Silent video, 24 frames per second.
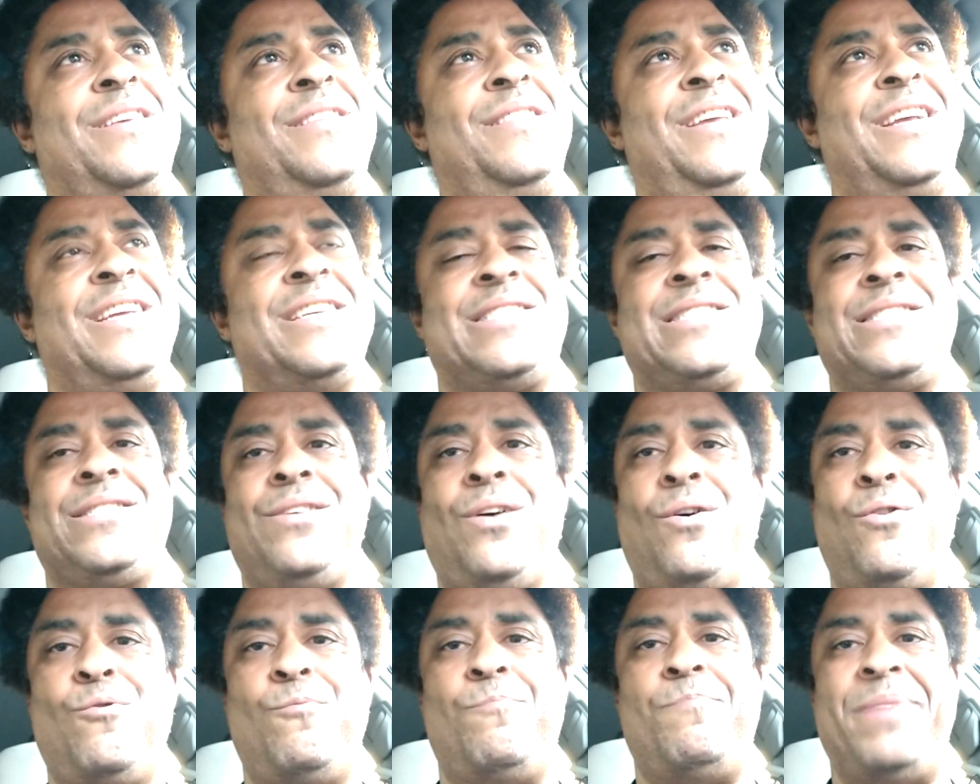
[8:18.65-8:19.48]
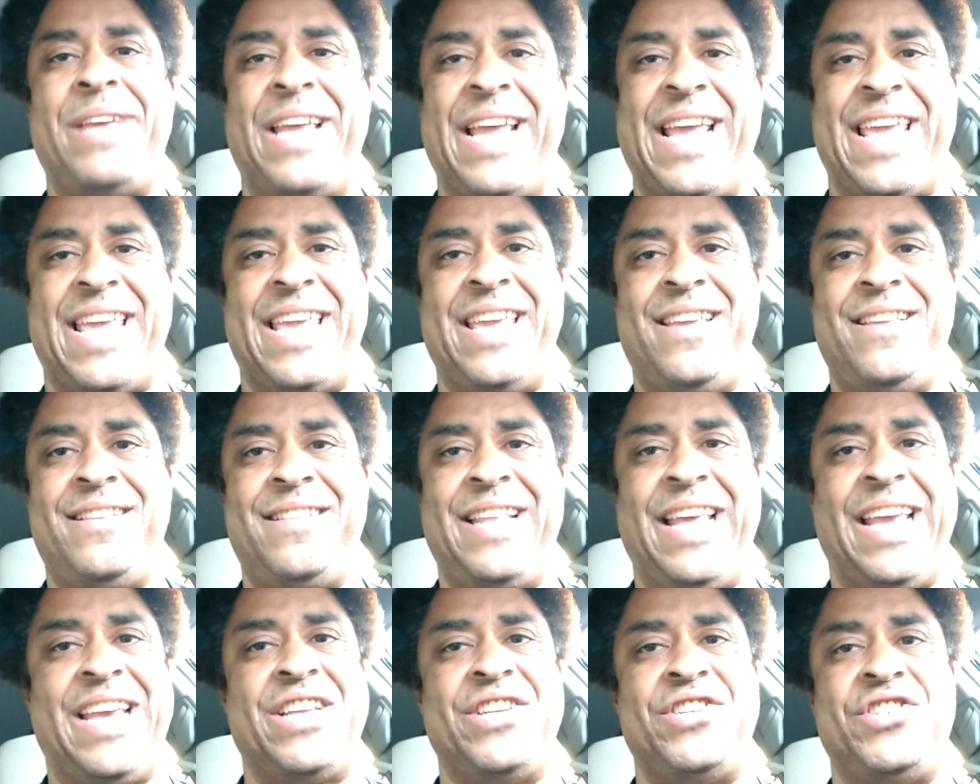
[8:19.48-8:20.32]
they're so picky.
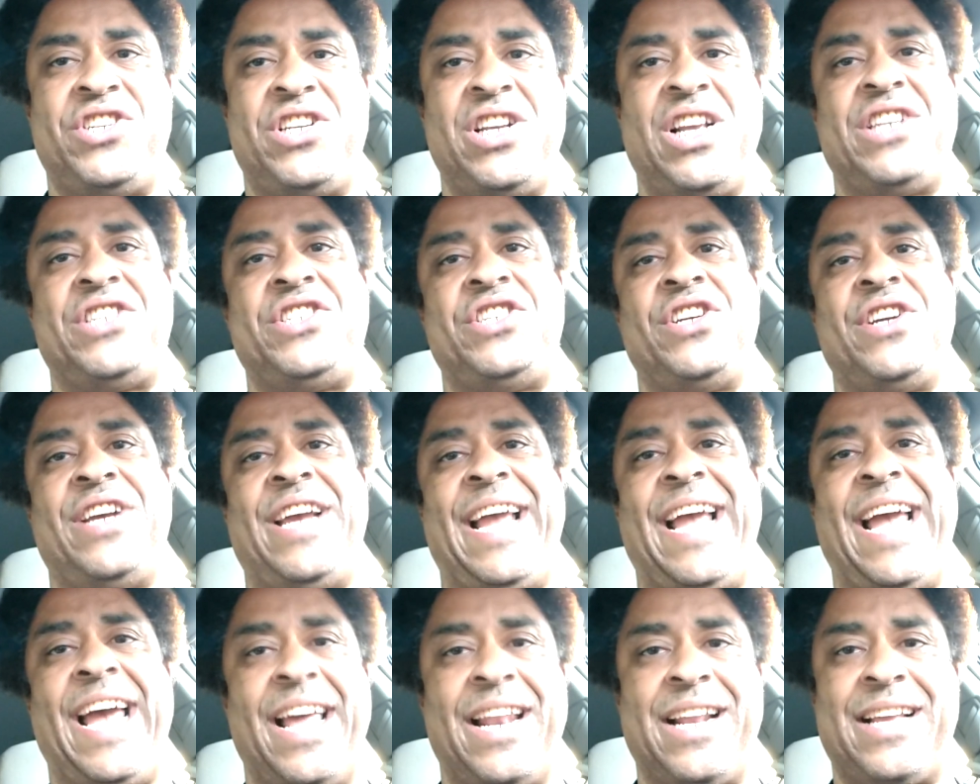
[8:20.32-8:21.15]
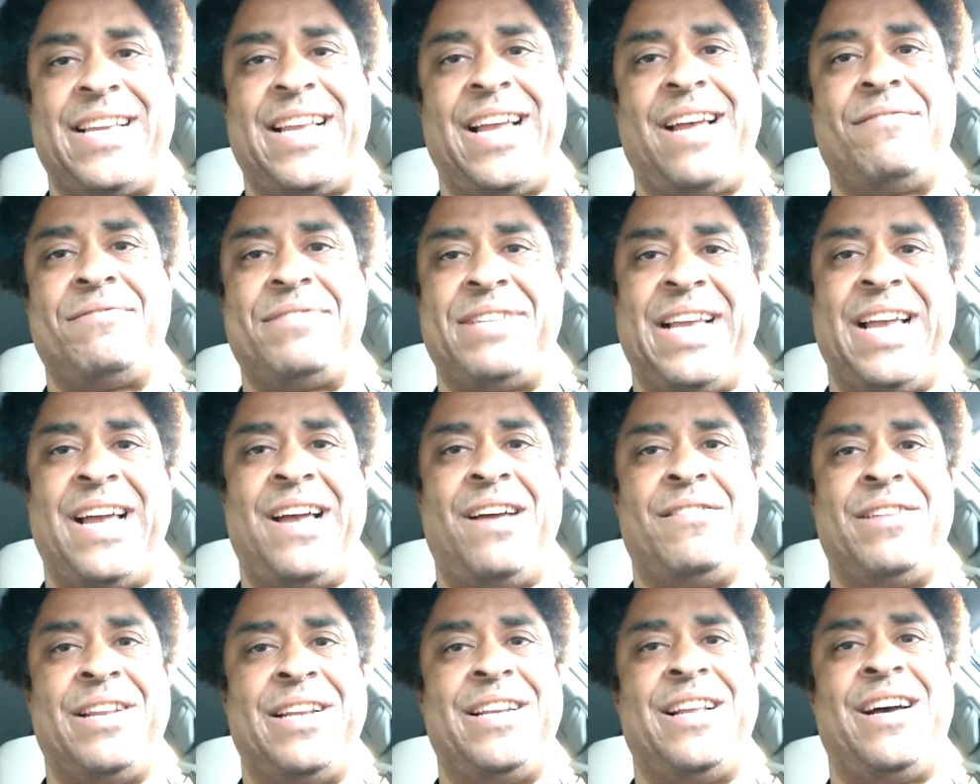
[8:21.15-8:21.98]
They can shut your ad account
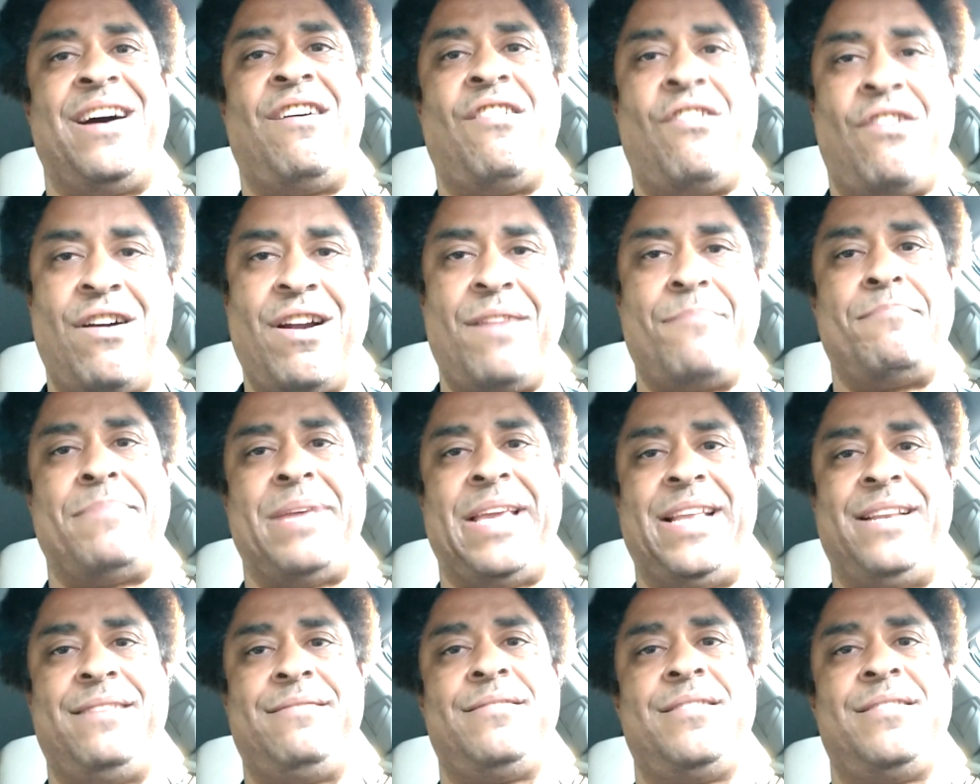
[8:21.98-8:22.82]
down in a heartbeat